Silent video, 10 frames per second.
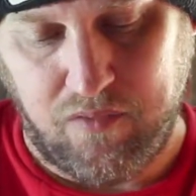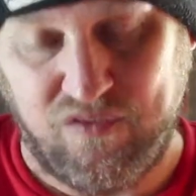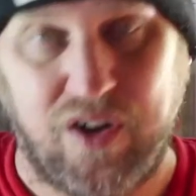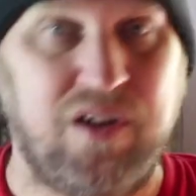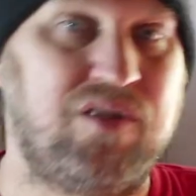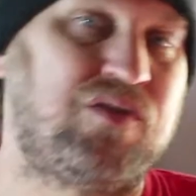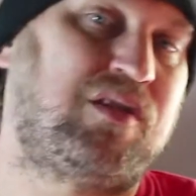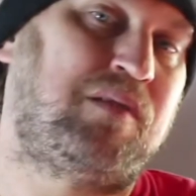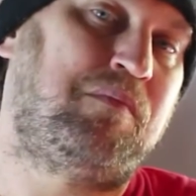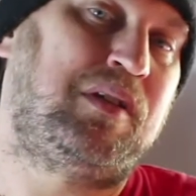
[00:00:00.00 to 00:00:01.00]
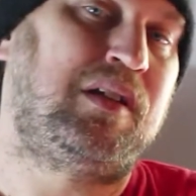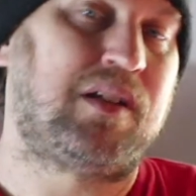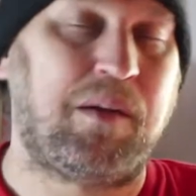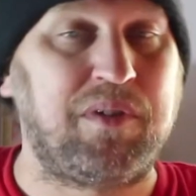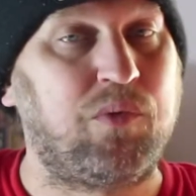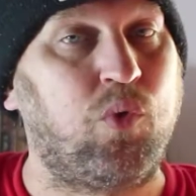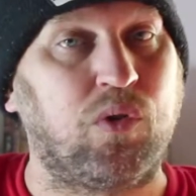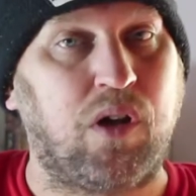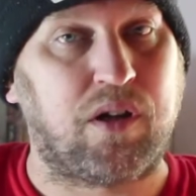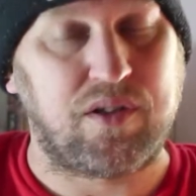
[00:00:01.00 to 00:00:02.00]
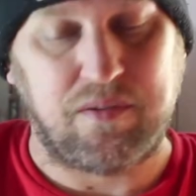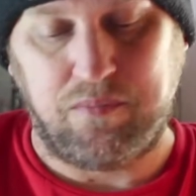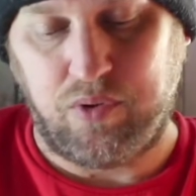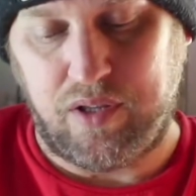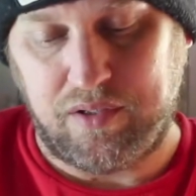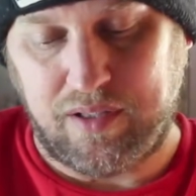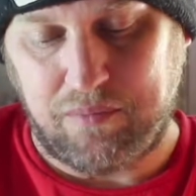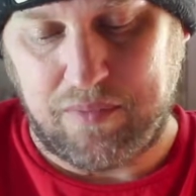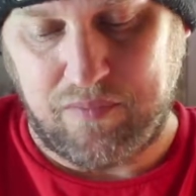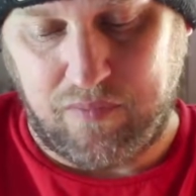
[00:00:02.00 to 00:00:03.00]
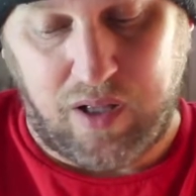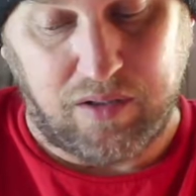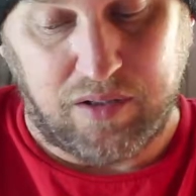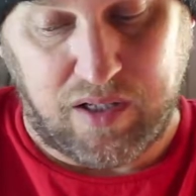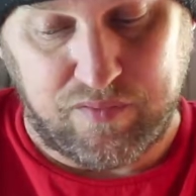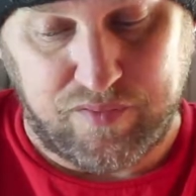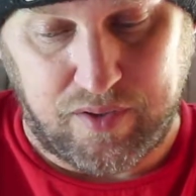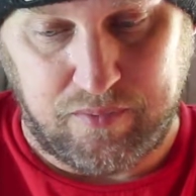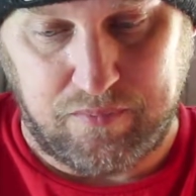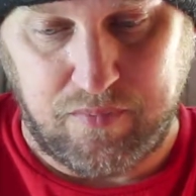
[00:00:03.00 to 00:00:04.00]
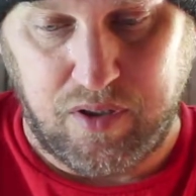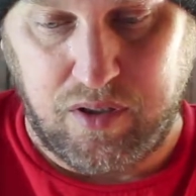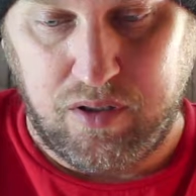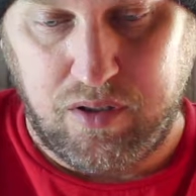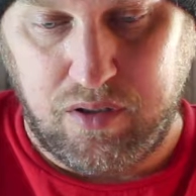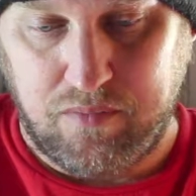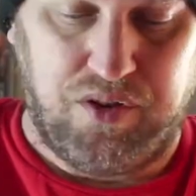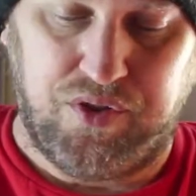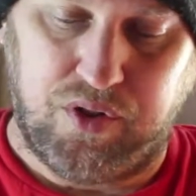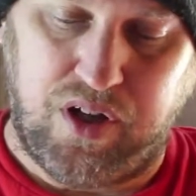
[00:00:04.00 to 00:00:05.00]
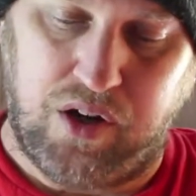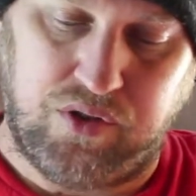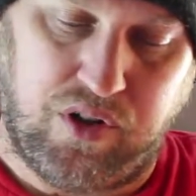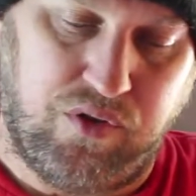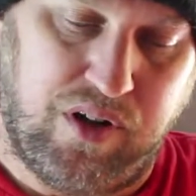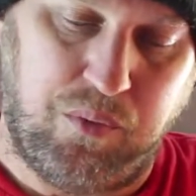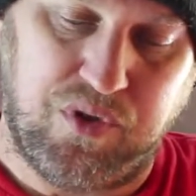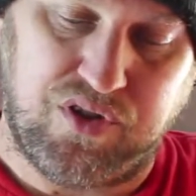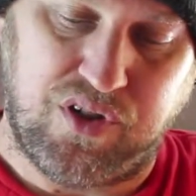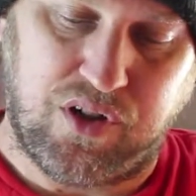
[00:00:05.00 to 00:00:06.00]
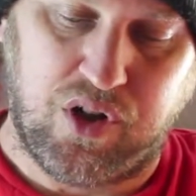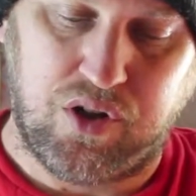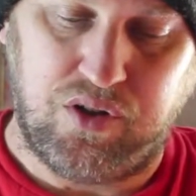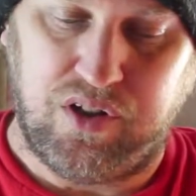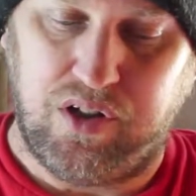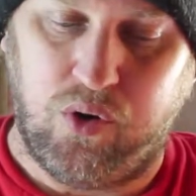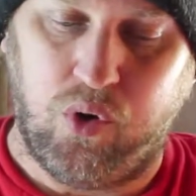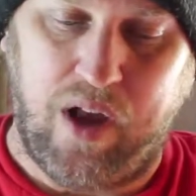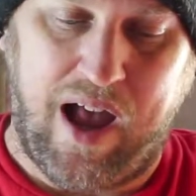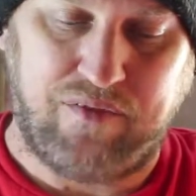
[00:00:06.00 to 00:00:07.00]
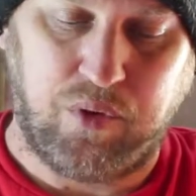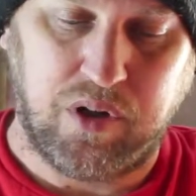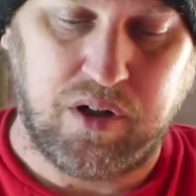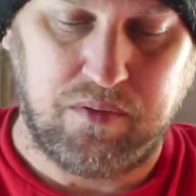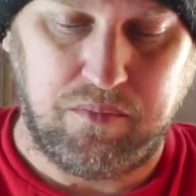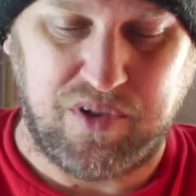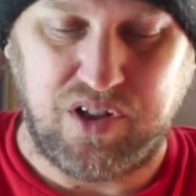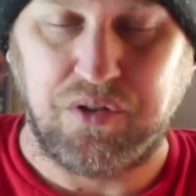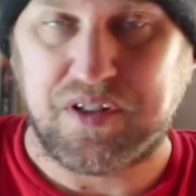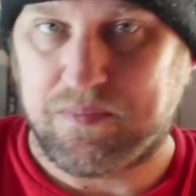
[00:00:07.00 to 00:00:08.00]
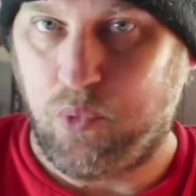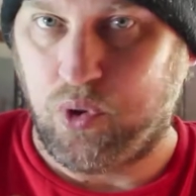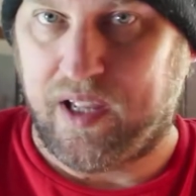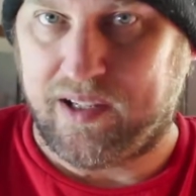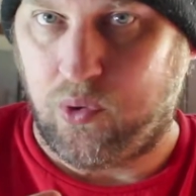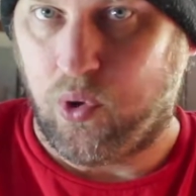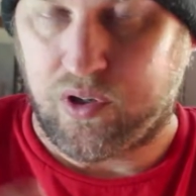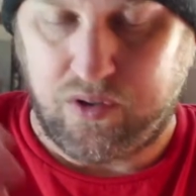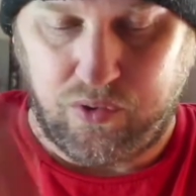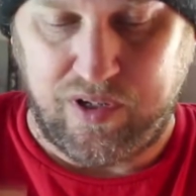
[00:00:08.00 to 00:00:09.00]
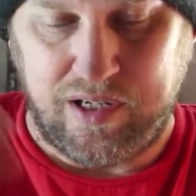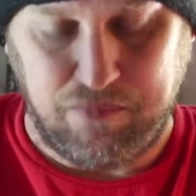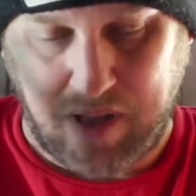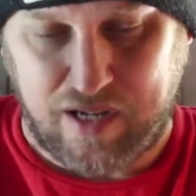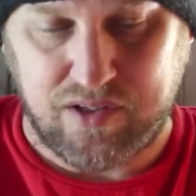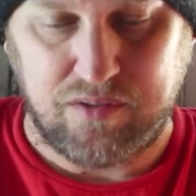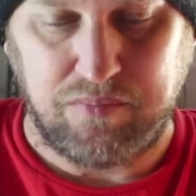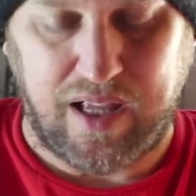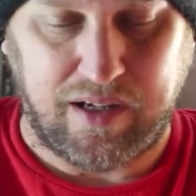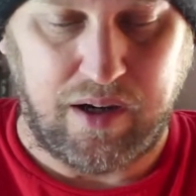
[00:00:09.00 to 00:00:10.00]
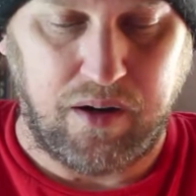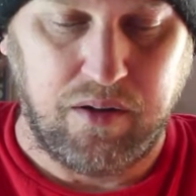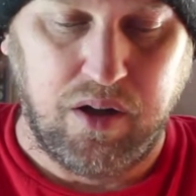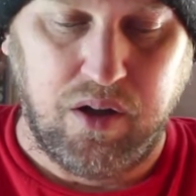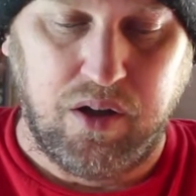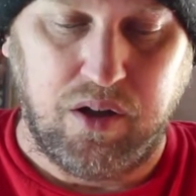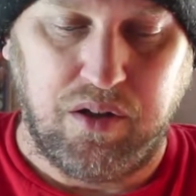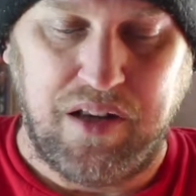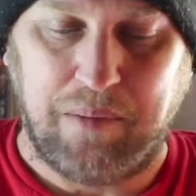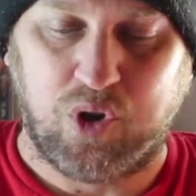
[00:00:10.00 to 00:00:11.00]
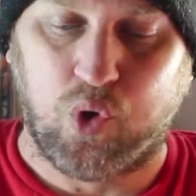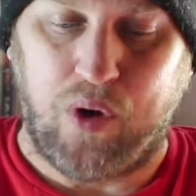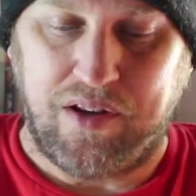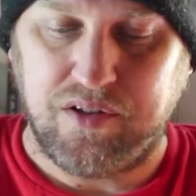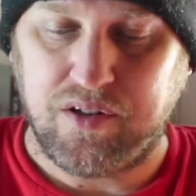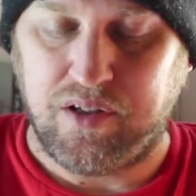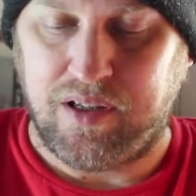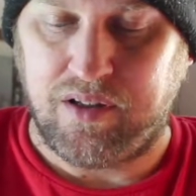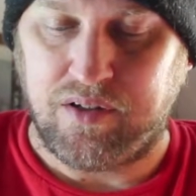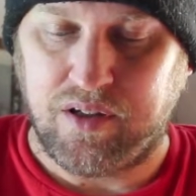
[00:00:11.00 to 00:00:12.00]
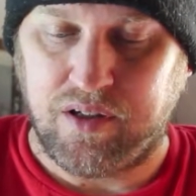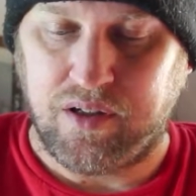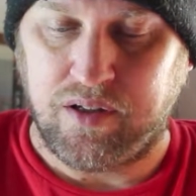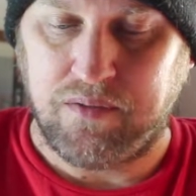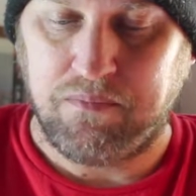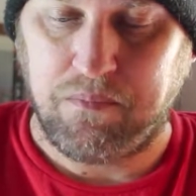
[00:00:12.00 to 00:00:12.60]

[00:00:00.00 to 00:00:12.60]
very interested in becoming a warlock at some point. I think that would be a lot of fun. The third character I created was the half orc, but she looks more like an orc. Green, black hair, named Krent, and